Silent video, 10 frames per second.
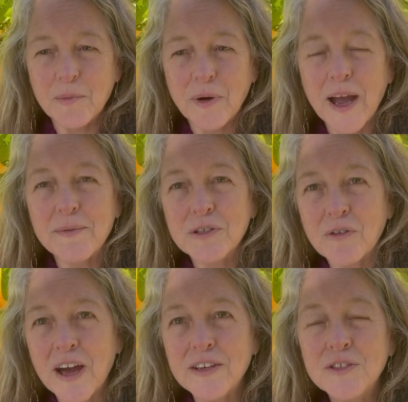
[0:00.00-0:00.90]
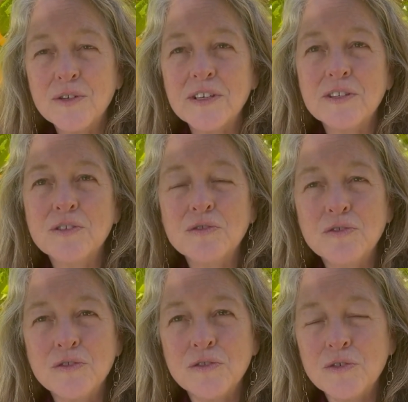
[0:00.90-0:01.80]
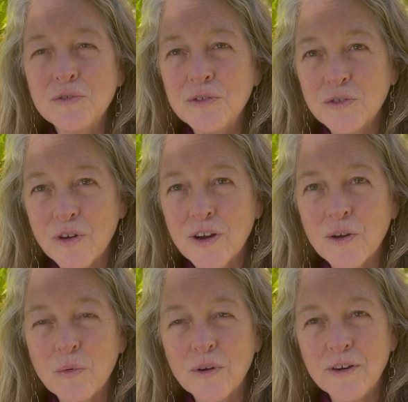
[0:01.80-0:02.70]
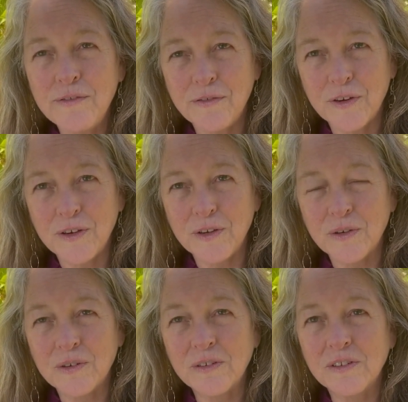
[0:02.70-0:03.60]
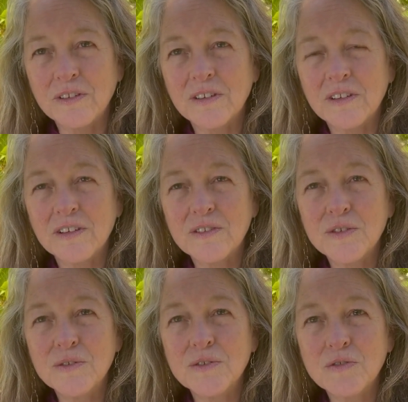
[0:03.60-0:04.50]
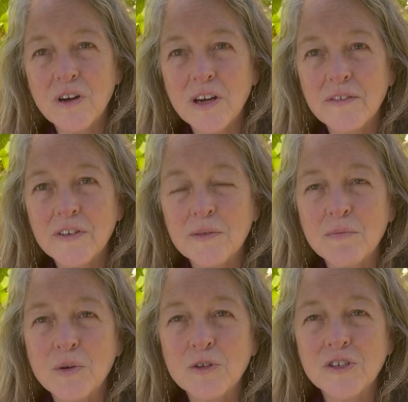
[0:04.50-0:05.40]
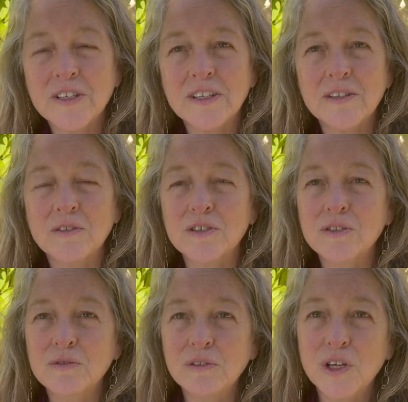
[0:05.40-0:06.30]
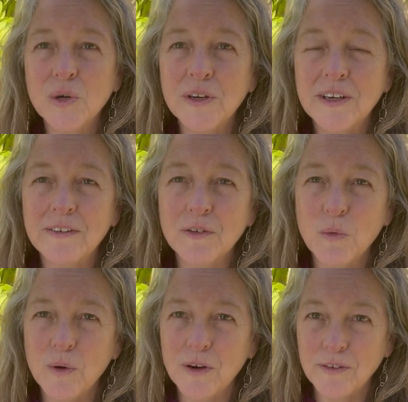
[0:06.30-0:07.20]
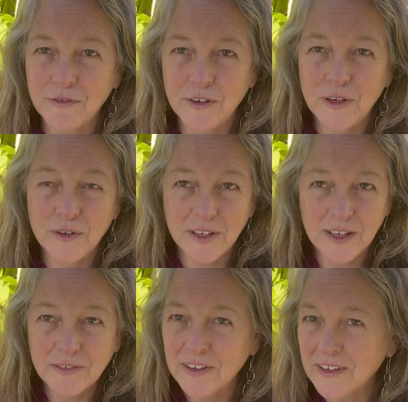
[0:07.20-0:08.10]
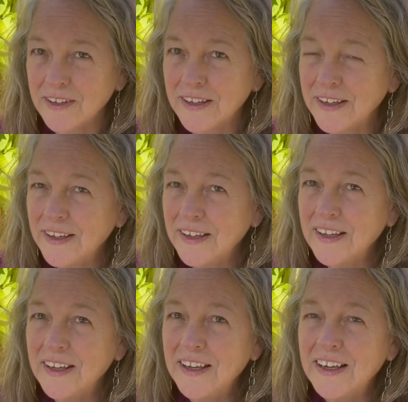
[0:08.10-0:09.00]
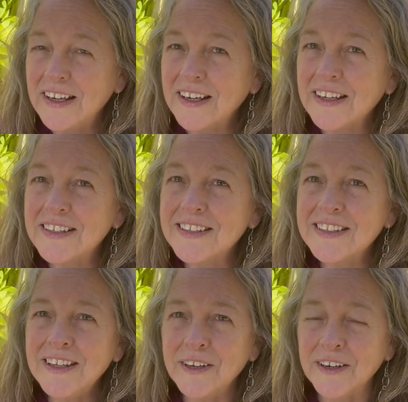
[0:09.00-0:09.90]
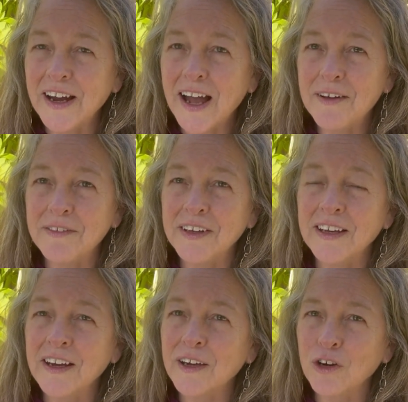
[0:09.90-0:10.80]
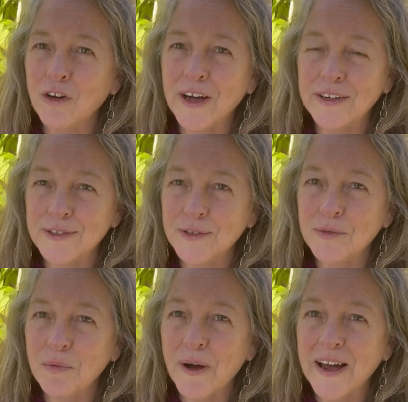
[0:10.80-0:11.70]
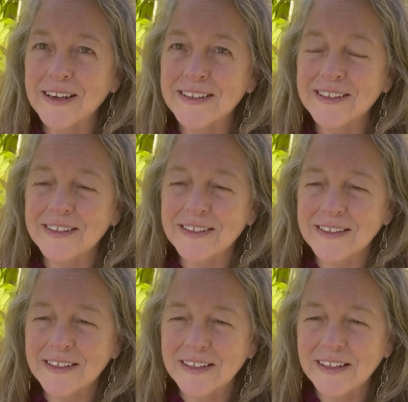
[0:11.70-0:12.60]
Perhaps gratitude is too strong a word for you, too strong of an emotion, or too loaded of a word for you to even consider having a gratitude practice.